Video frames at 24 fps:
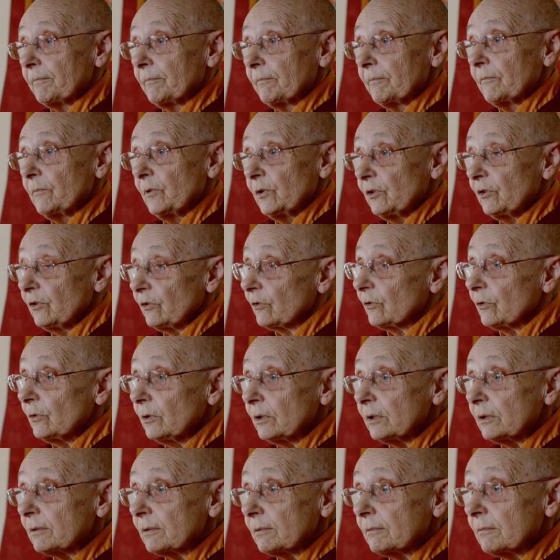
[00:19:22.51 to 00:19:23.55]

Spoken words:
which is good.